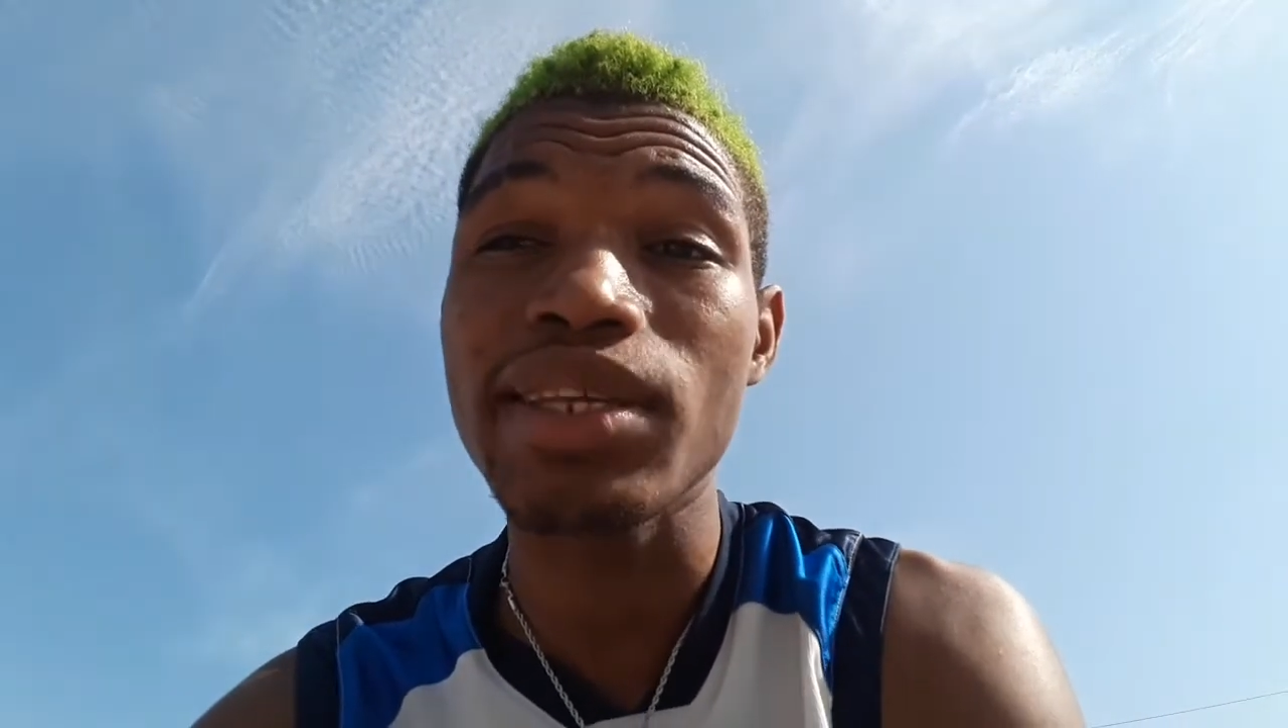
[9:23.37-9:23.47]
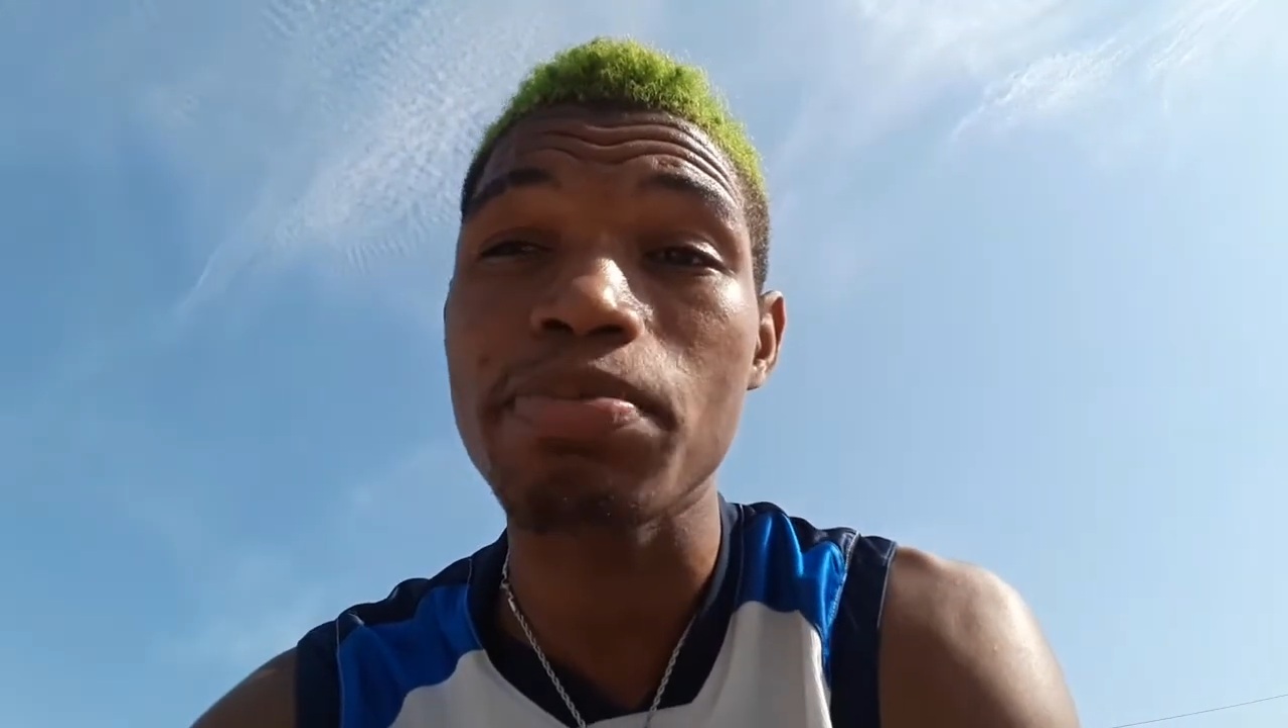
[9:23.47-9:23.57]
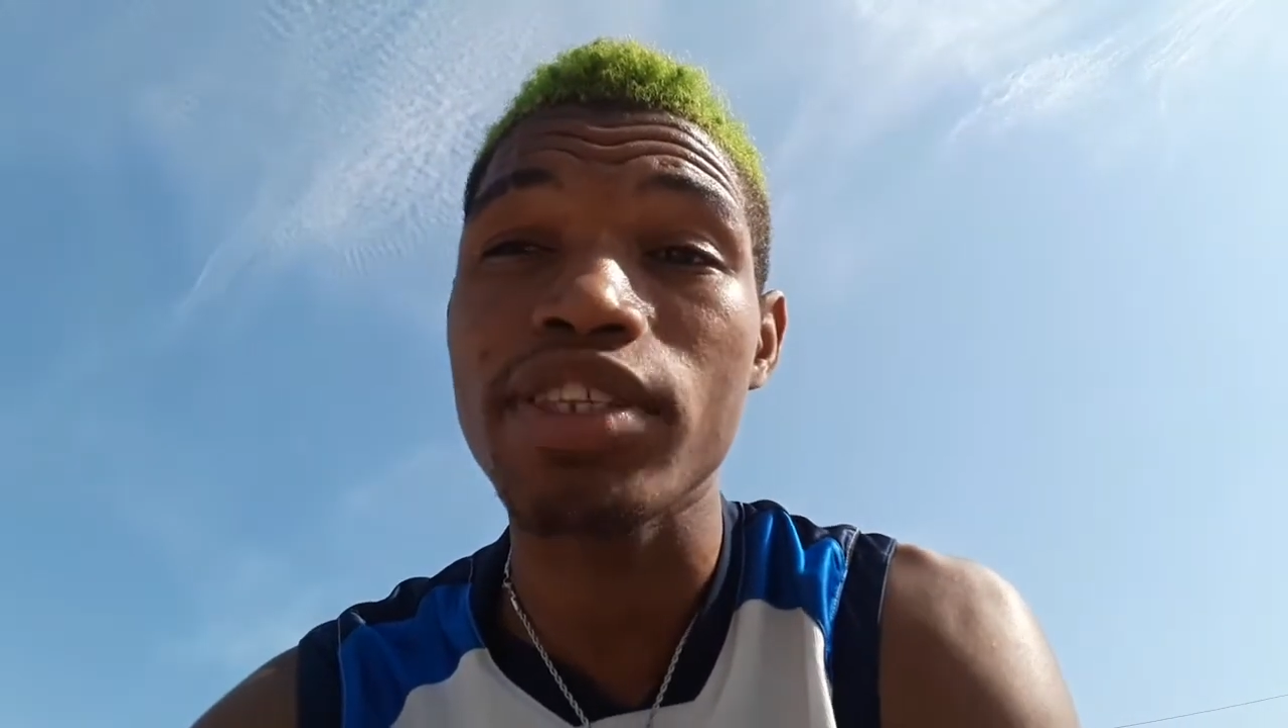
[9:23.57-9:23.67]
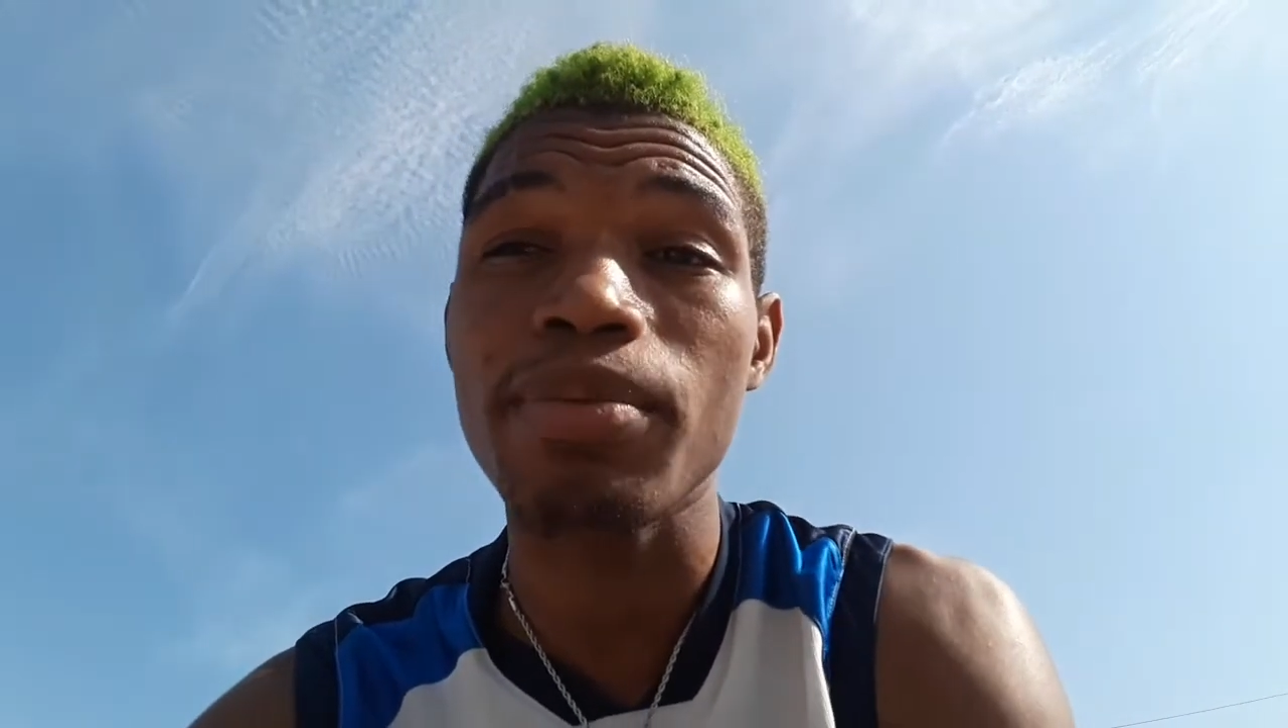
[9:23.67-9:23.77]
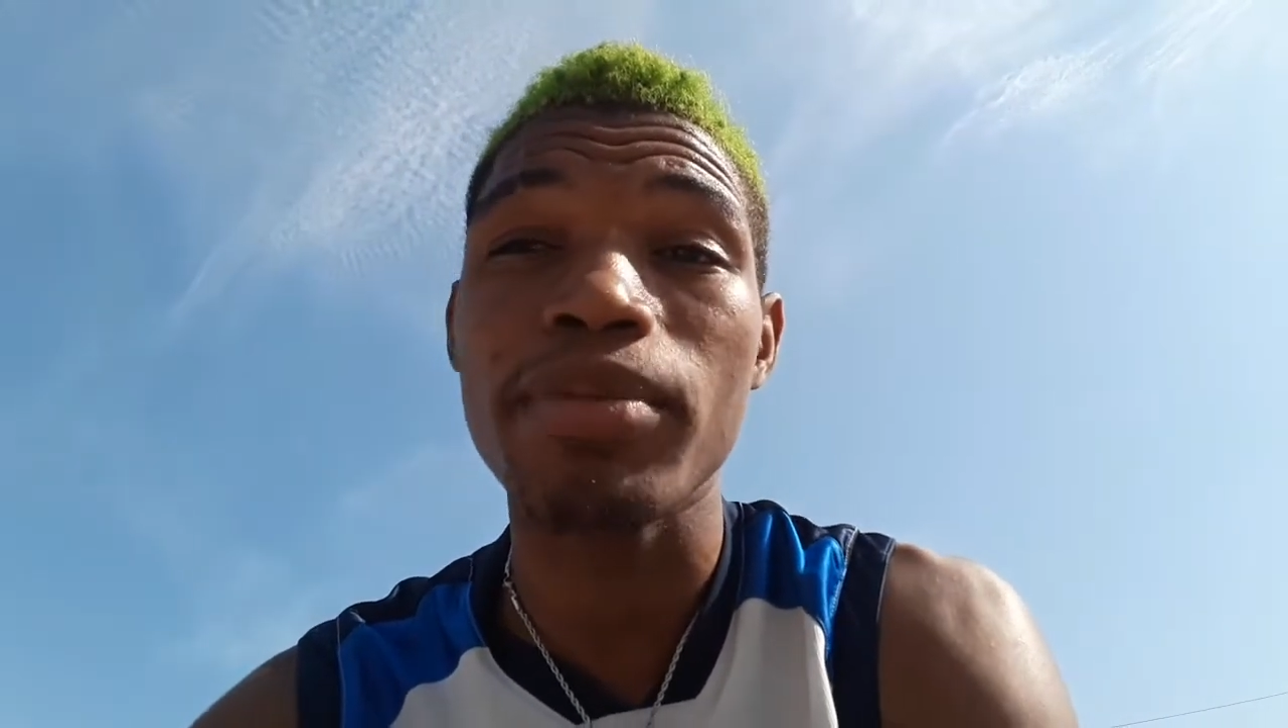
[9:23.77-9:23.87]

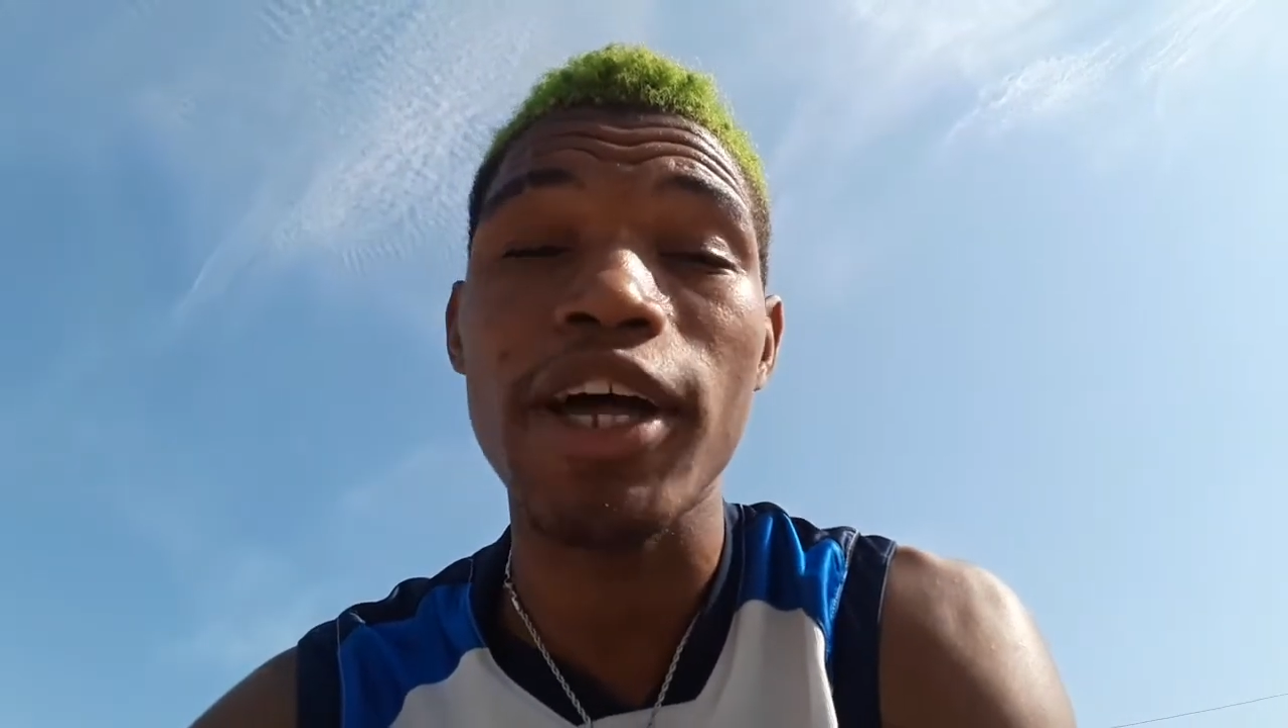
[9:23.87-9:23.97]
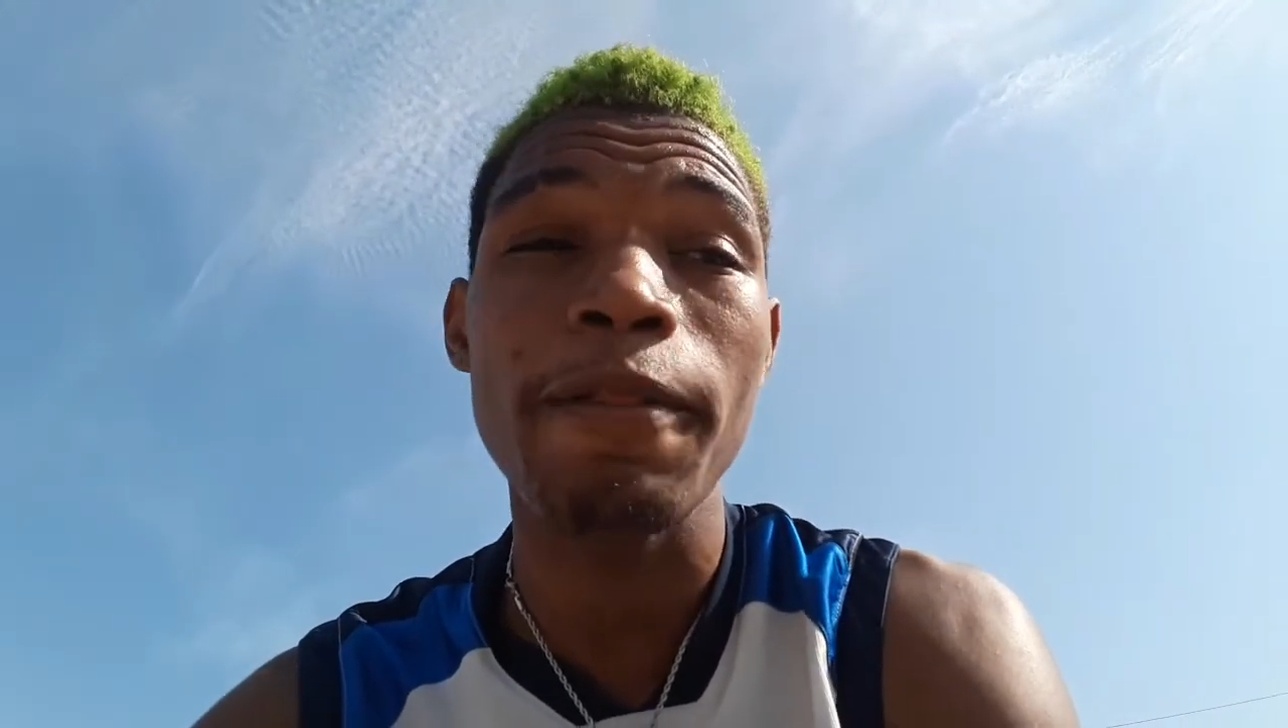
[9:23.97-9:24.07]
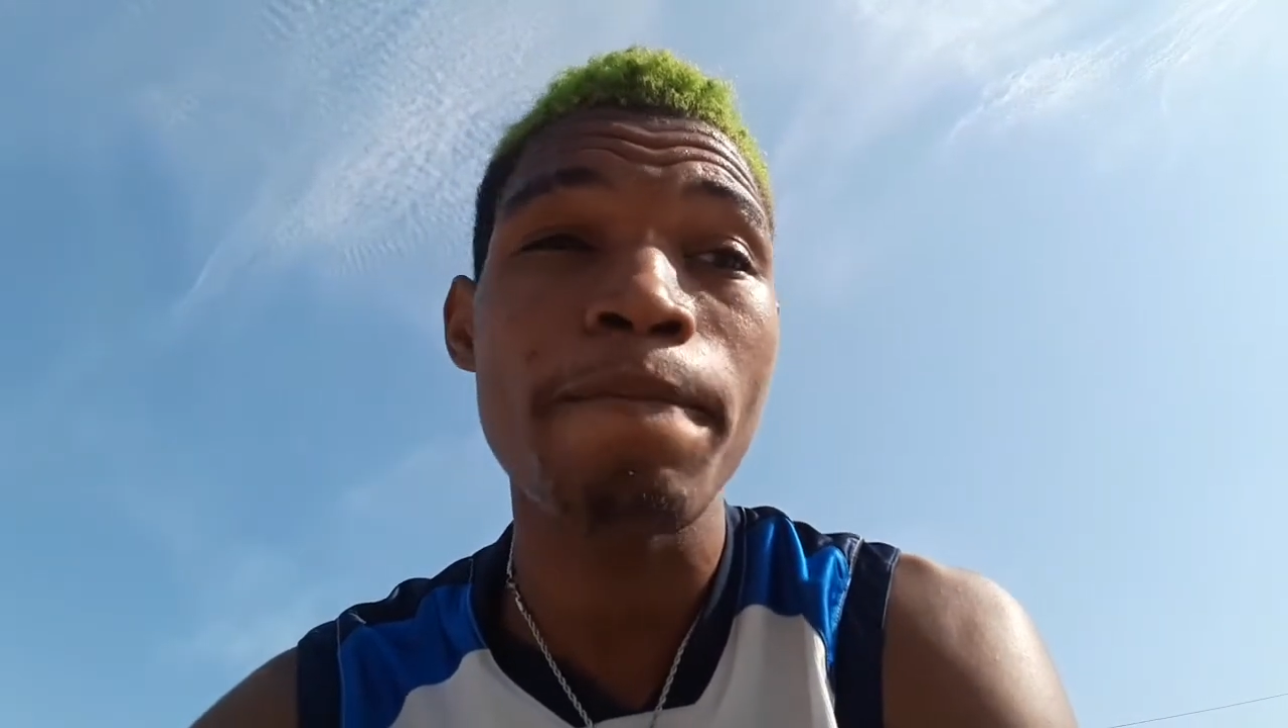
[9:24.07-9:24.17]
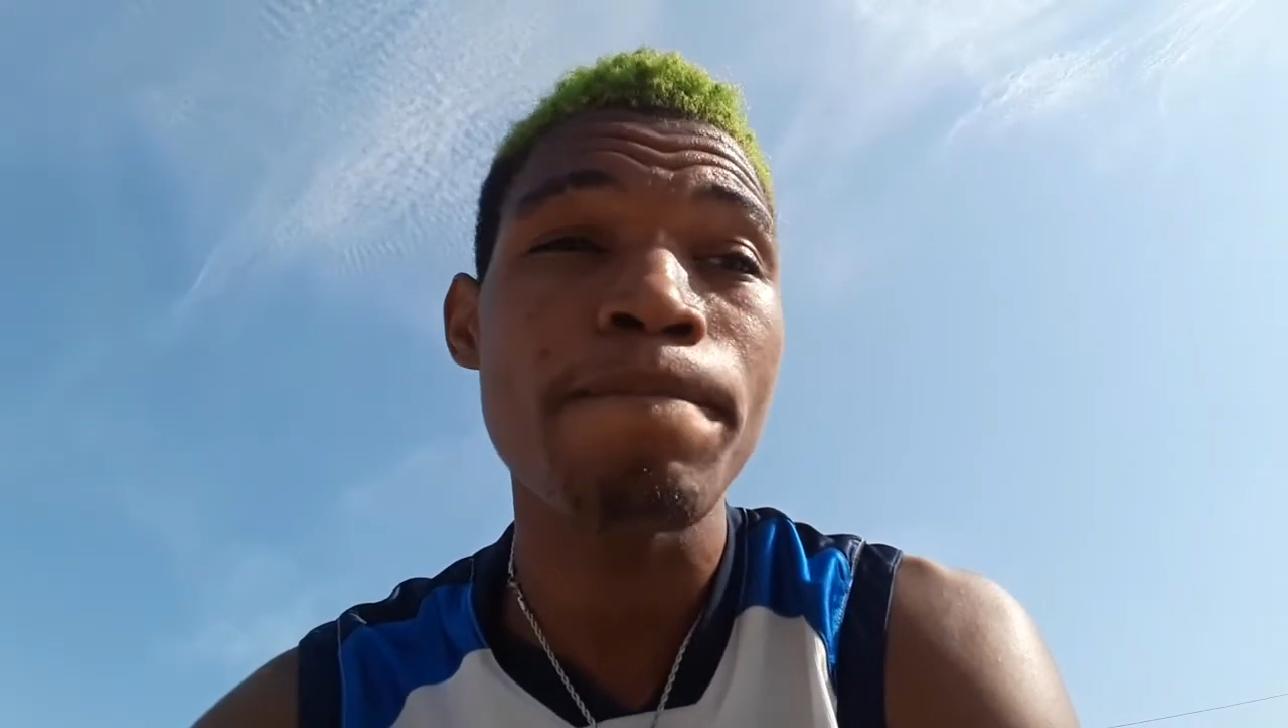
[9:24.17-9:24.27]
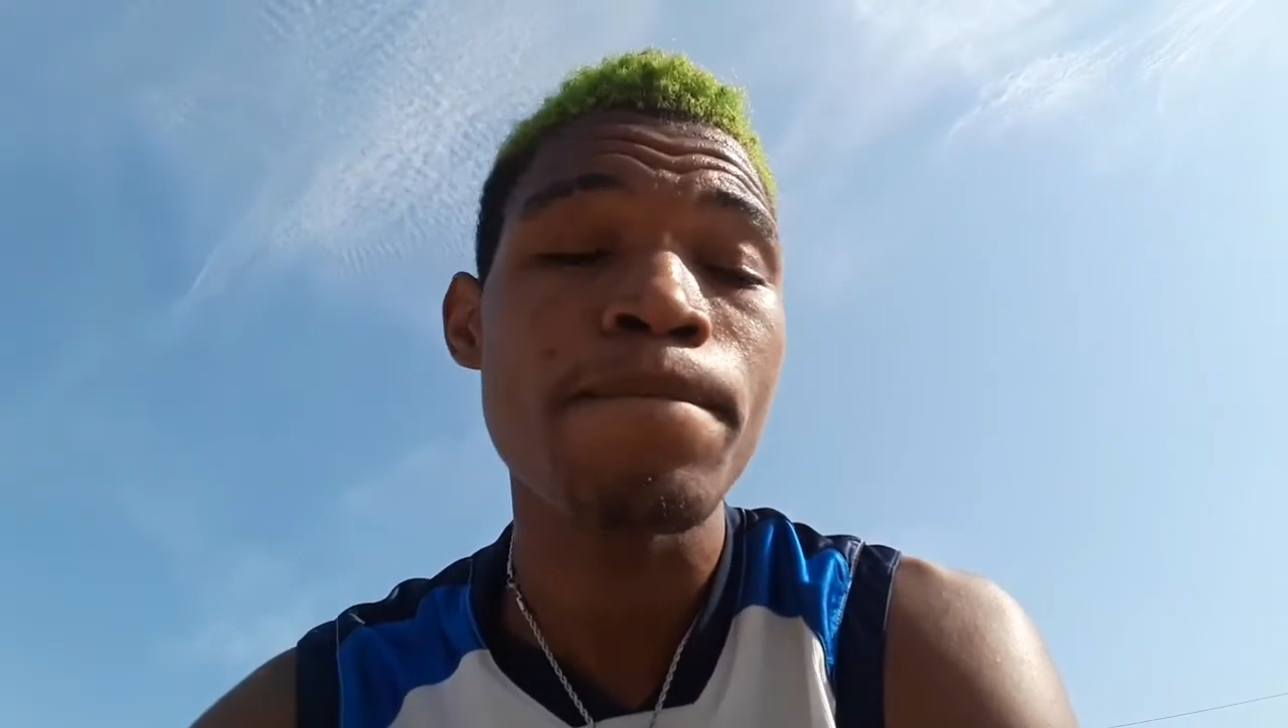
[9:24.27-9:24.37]
tips them that,